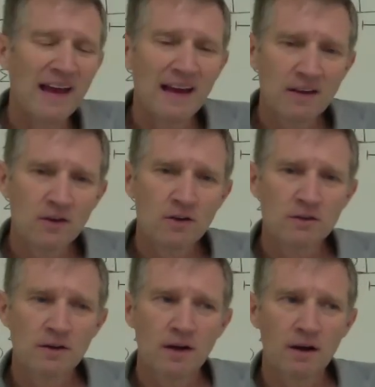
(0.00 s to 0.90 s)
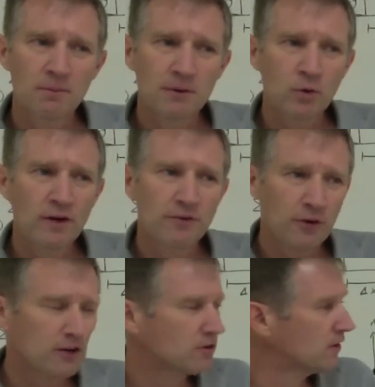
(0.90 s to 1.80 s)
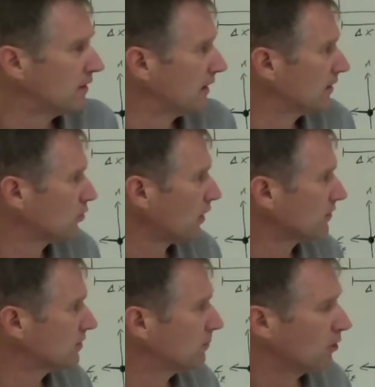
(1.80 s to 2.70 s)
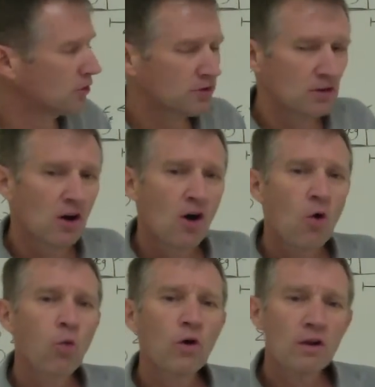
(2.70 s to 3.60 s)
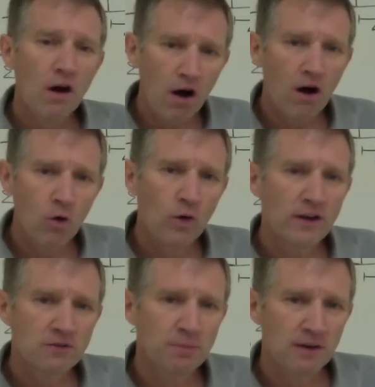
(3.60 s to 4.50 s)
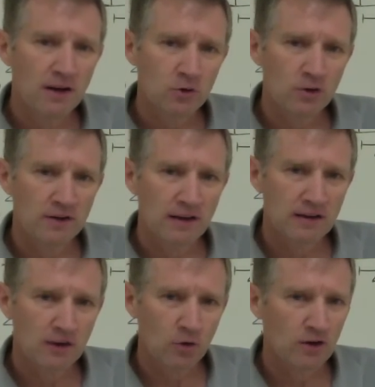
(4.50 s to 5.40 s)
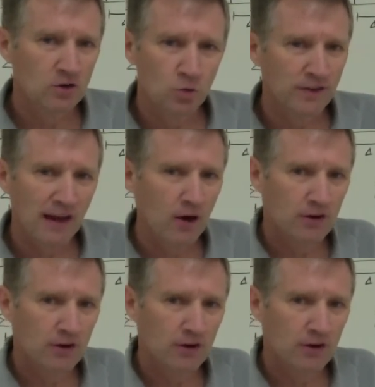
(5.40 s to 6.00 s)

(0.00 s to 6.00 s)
angle uh, between friction and the direction of motion will always be 180 degrees without